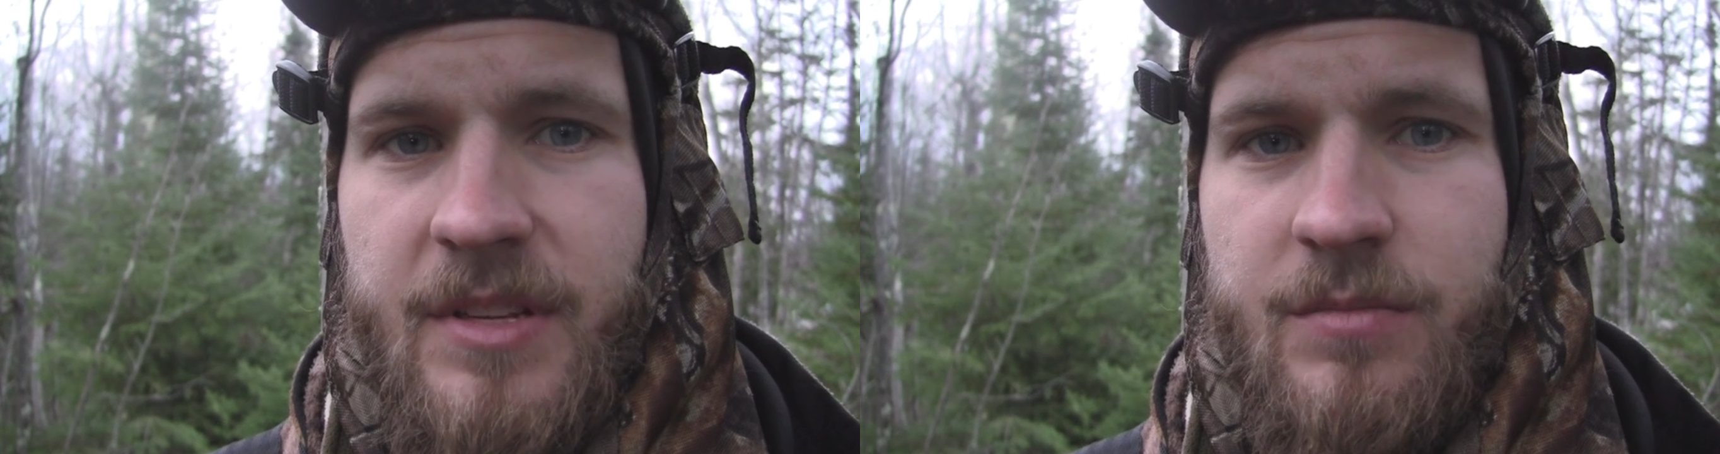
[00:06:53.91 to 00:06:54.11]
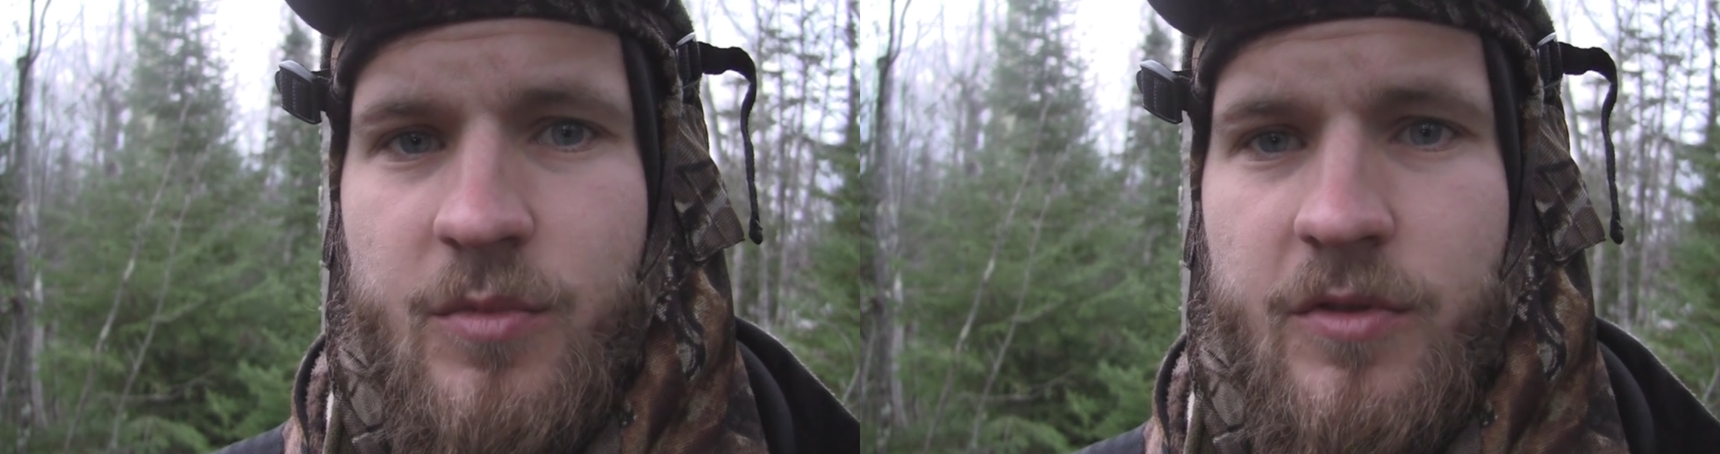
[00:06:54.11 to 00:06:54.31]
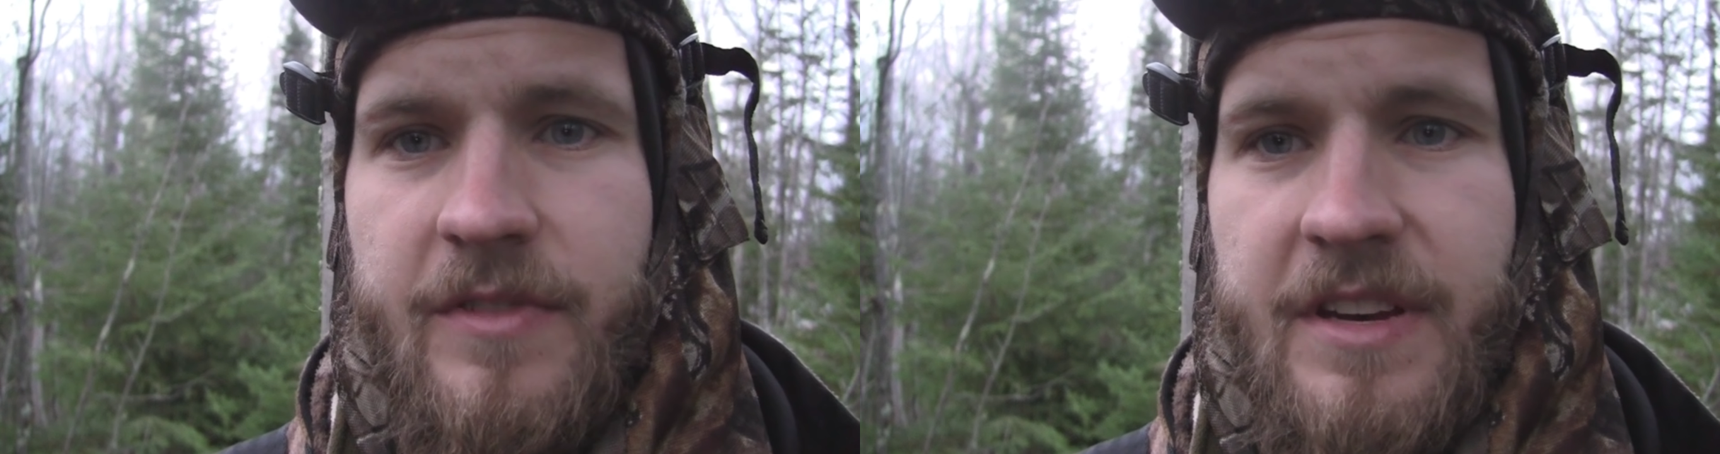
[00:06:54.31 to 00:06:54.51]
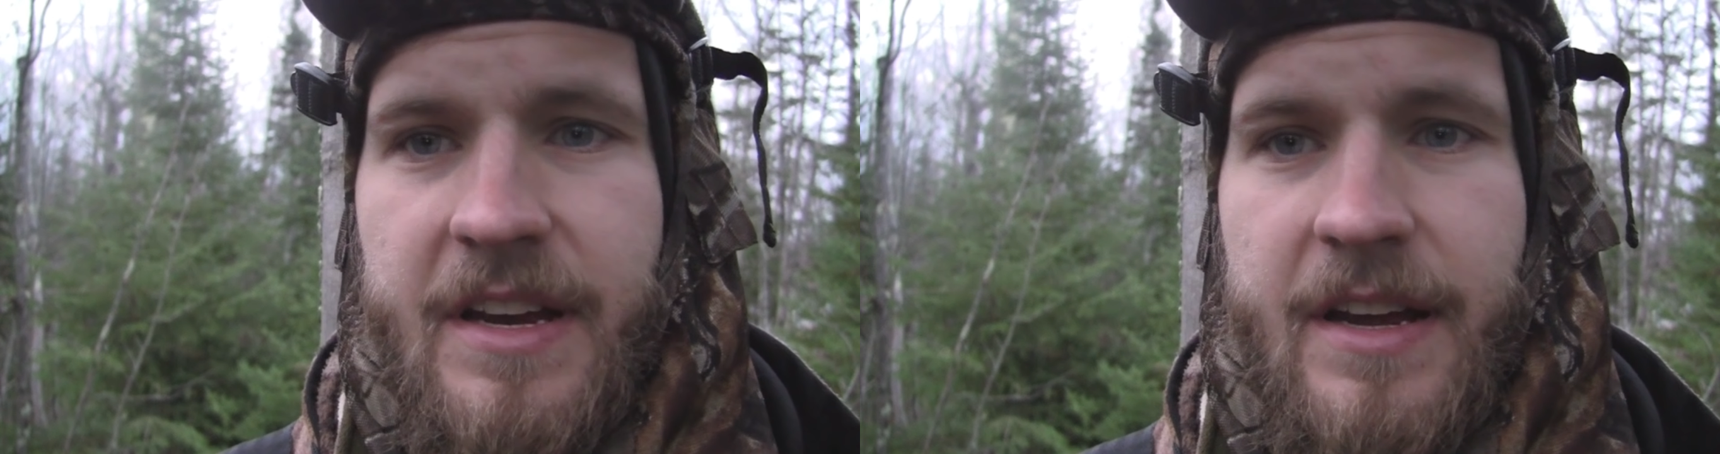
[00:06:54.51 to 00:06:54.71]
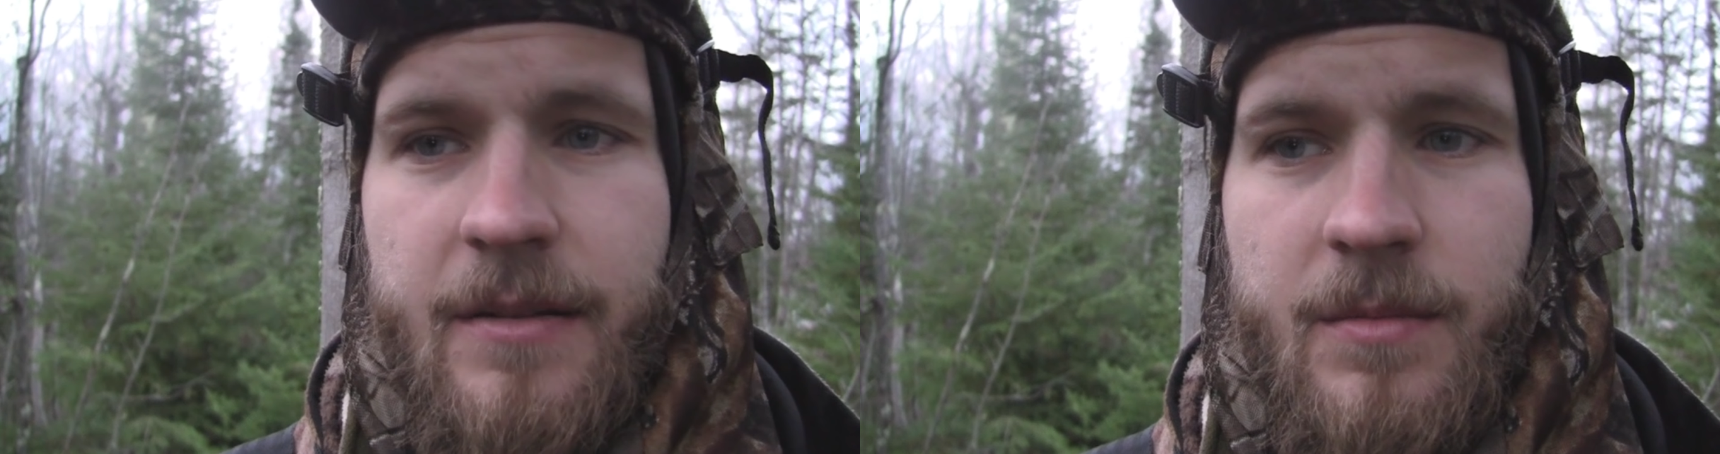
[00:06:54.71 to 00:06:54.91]
been moving
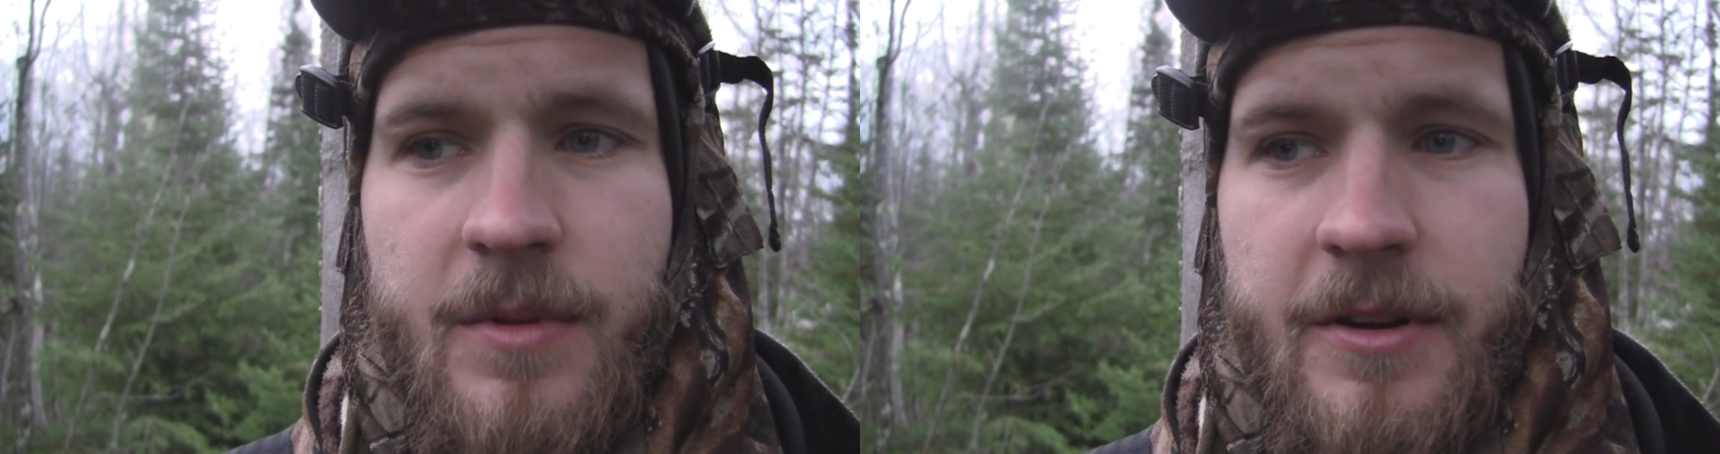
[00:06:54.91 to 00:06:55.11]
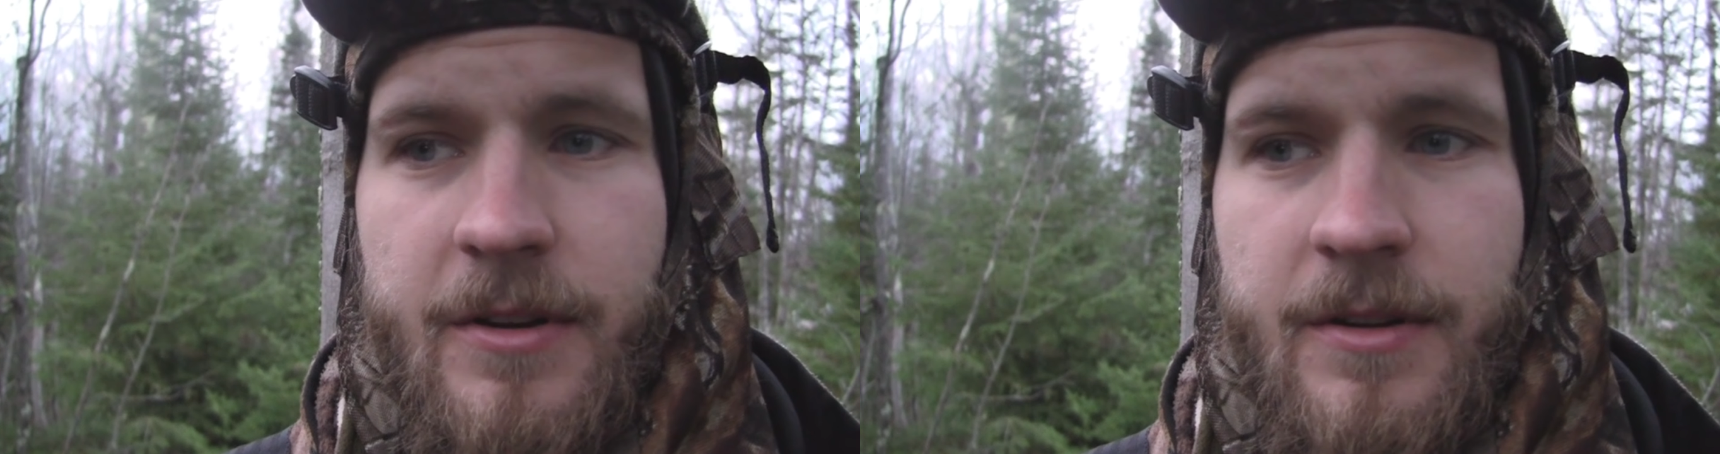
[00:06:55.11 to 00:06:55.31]
yet, but